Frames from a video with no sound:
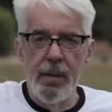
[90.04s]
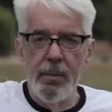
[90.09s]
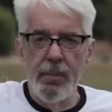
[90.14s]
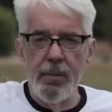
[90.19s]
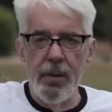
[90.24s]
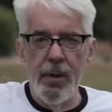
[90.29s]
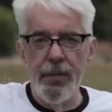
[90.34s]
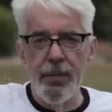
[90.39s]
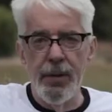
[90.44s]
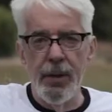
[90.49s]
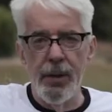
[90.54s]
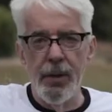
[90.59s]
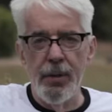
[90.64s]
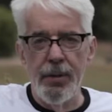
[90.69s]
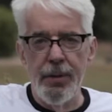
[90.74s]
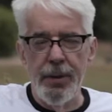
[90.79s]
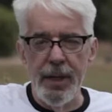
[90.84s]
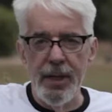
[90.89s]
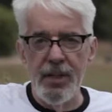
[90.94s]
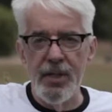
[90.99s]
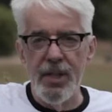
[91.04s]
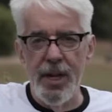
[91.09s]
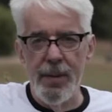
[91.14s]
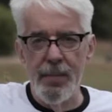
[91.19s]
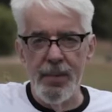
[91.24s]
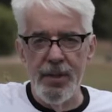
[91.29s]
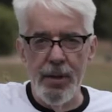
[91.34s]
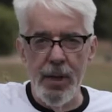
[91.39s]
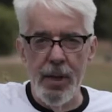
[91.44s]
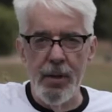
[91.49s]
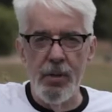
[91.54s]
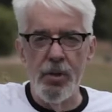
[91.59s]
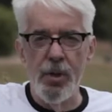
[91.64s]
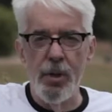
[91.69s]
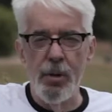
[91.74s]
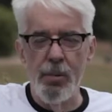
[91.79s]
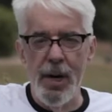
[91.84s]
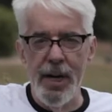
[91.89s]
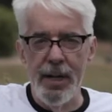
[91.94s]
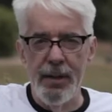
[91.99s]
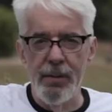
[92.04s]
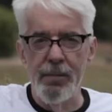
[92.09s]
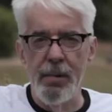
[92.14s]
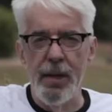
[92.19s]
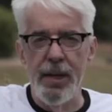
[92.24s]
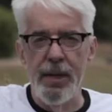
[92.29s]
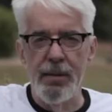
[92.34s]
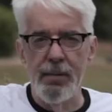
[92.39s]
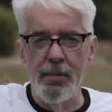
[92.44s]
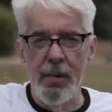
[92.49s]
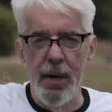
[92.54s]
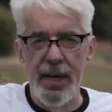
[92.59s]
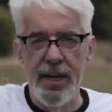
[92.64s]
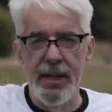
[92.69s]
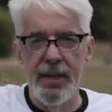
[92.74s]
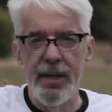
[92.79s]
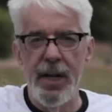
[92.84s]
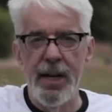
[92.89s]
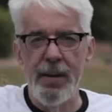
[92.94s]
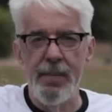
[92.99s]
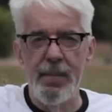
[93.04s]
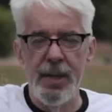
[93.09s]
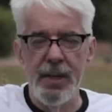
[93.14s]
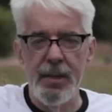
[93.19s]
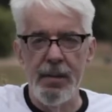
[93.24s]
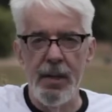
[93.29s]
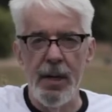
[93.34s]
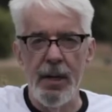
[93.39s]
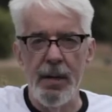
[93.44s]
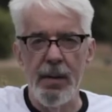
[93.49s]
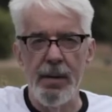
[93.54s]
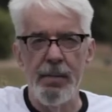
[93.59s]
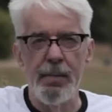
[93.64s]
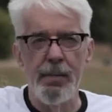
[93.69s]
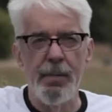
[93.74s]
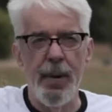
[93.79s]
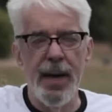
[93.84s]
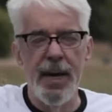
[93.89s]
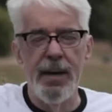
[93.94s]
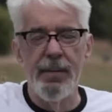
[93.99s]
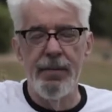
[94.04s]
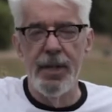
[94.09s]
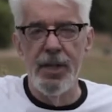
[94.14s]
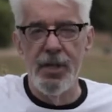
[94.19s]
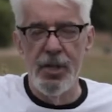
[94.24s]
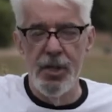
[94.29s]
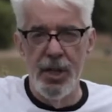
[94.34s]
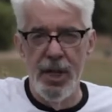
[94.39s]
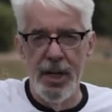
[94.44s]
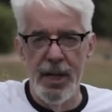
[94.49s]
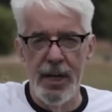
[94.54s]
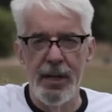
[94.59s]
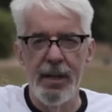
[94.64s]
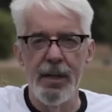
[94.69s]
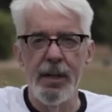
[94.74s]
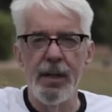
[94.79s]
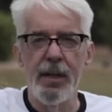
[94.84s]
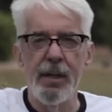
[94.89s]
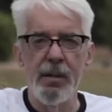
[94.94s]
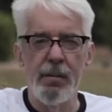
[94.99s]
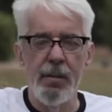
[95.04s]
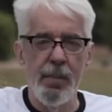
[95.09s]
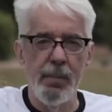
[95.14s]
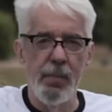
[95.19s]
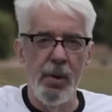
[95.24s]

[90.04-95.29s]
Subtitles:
Proof that good things come to those who wait and wait and wait came in May of this year, when